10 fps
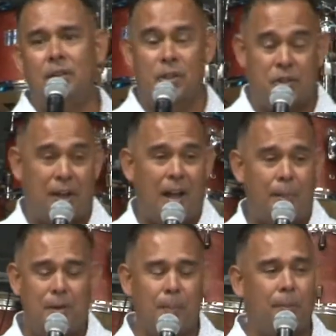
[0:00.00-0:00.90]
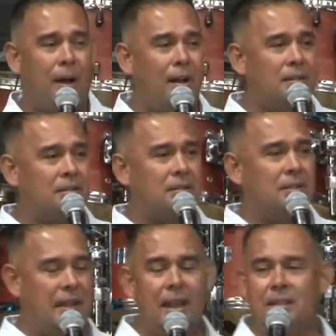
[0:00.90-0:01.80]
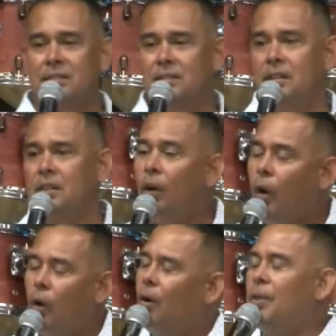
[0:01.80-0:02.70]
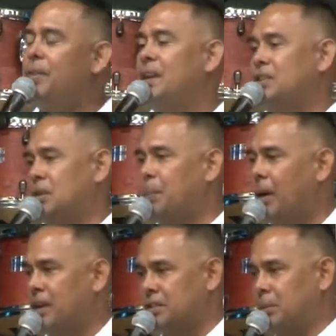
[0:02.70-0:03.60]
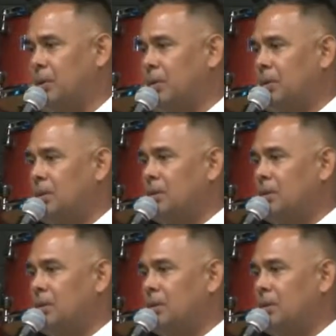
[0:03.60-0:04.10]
Your job, your boss, yes, all things are possible.